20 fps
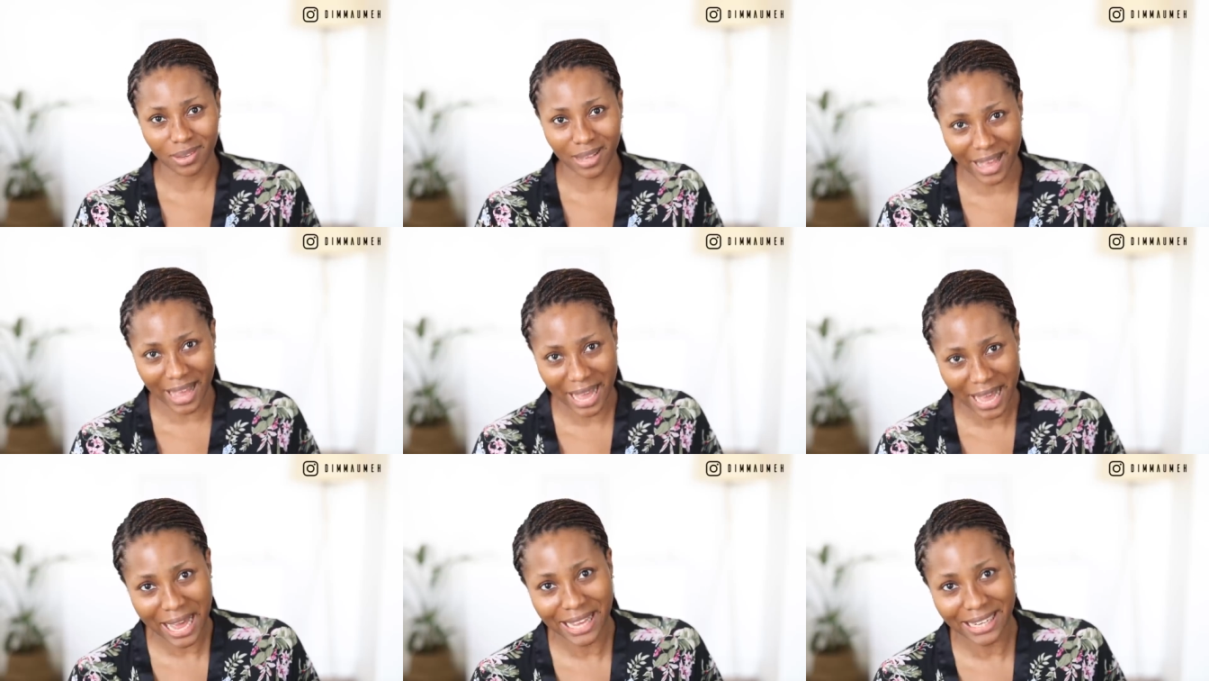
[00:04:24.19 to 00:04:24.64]

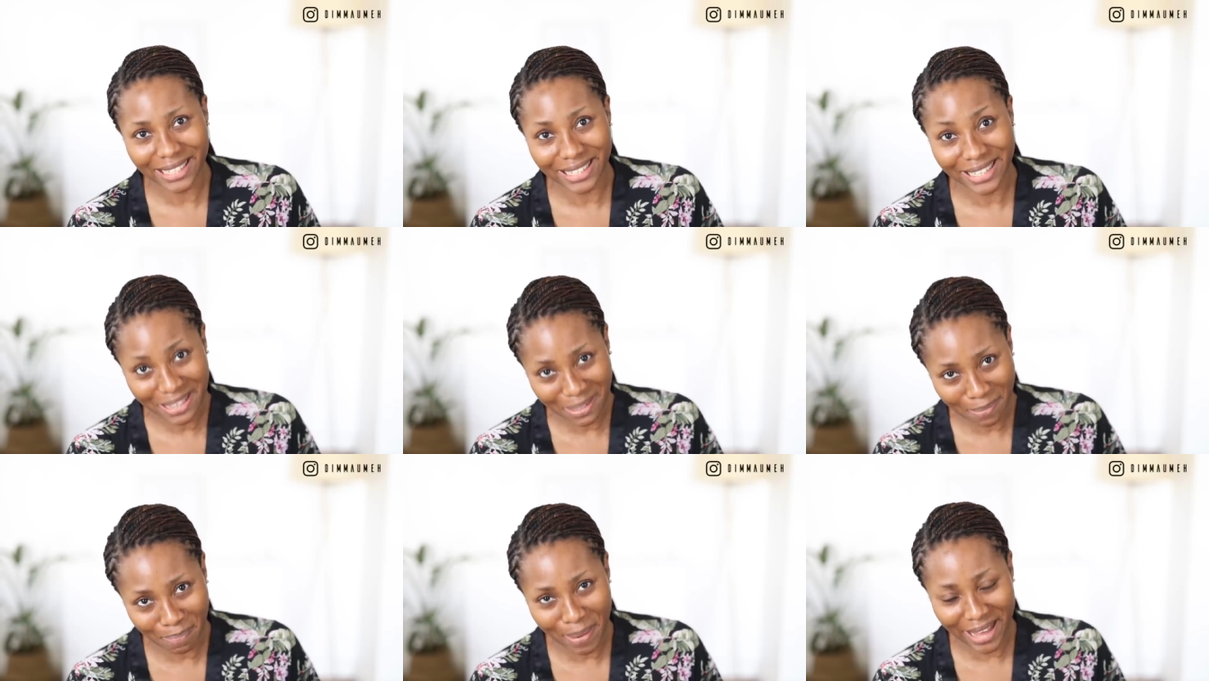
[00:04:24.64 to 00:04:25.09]
I had
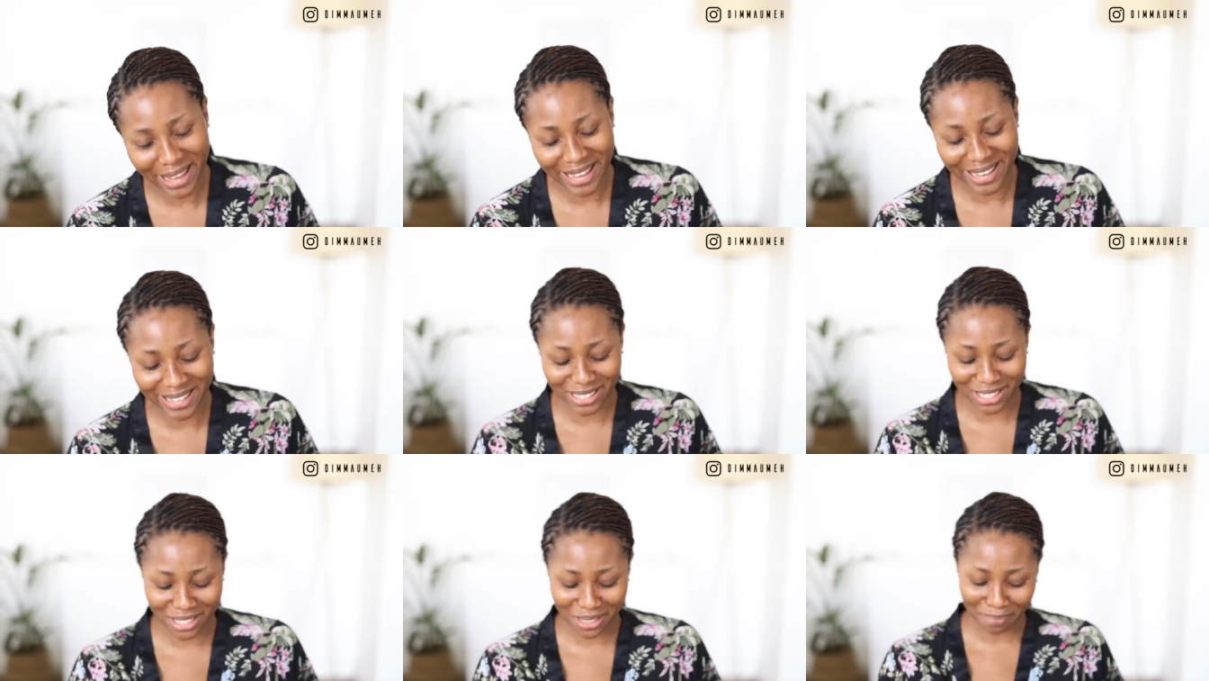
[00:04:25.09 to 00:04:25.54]
in the
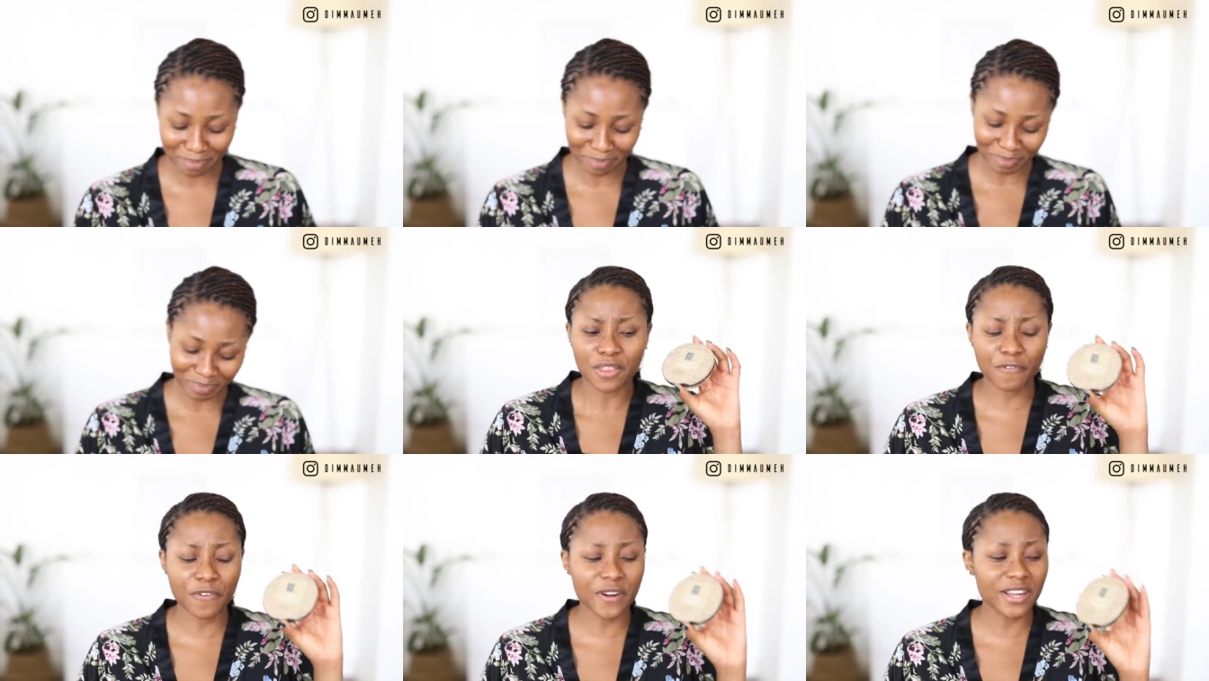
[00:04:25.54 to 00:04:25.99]
package.
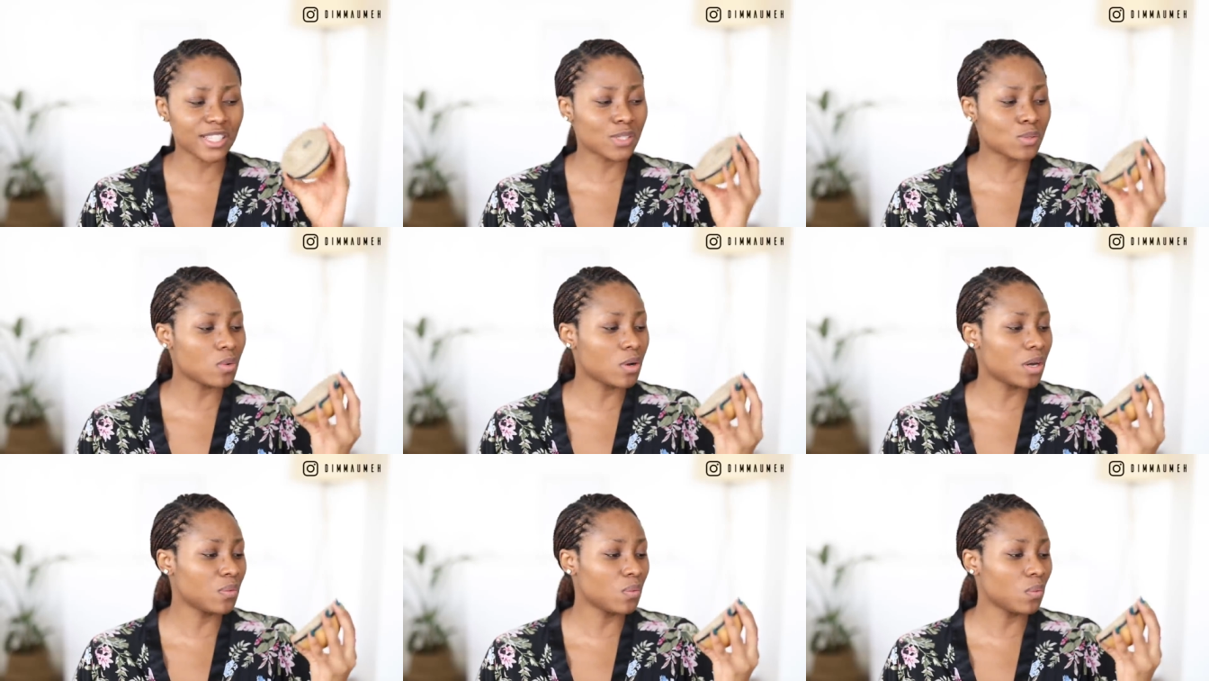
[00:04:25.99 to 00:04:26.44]
The
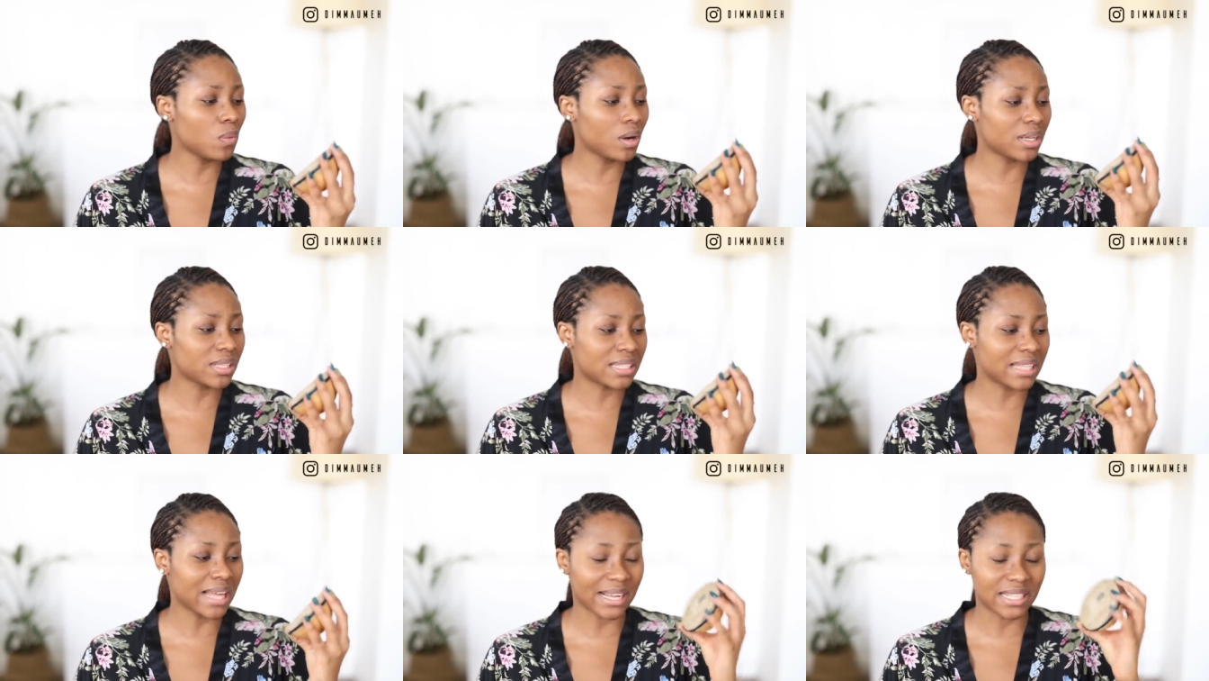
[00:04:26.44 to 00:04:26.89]
first one
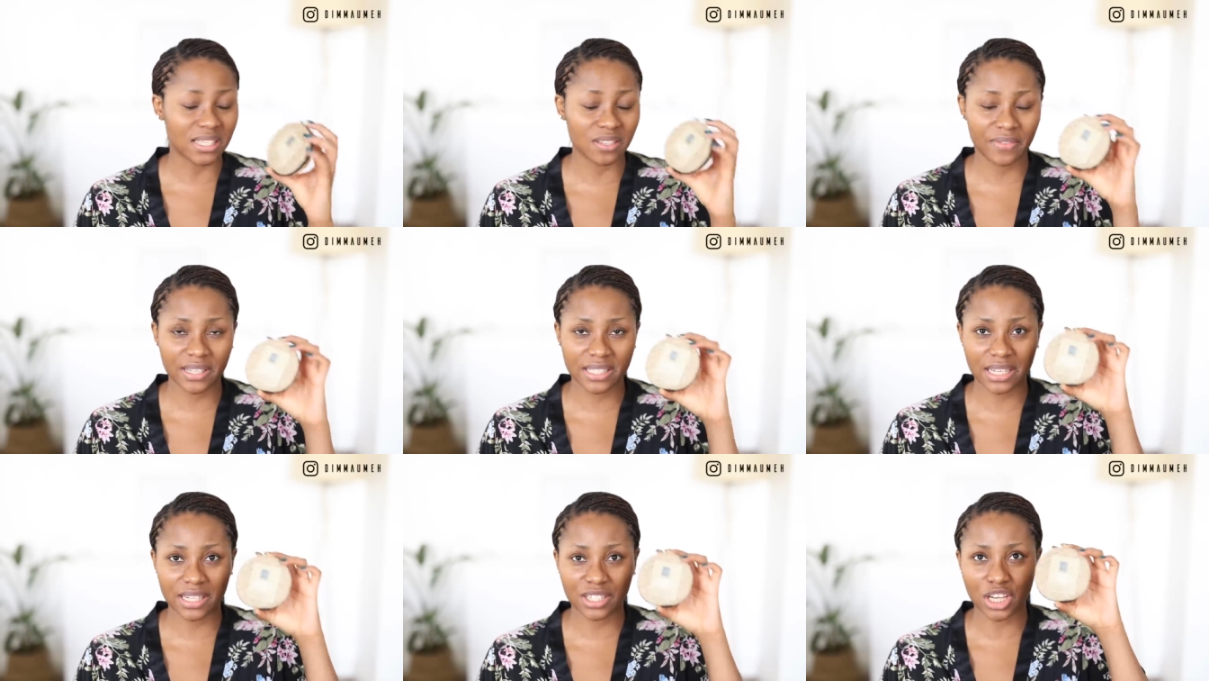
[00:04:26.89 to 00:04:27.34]
was the
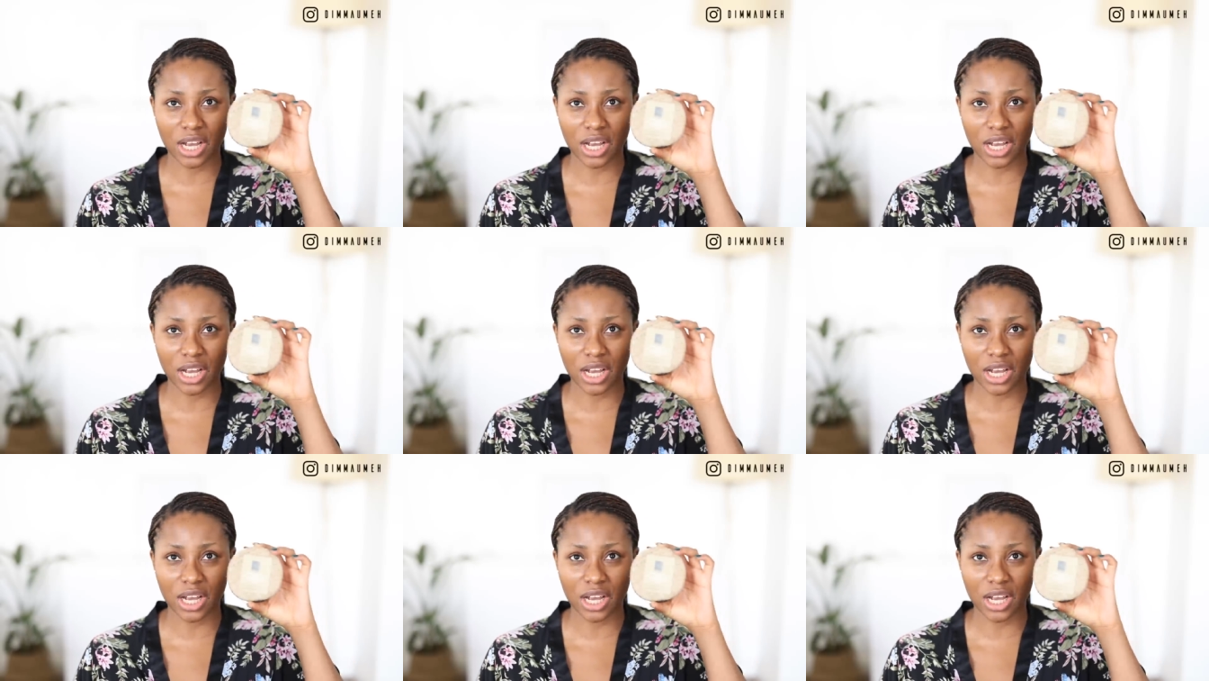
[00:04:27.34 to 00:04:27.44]
activated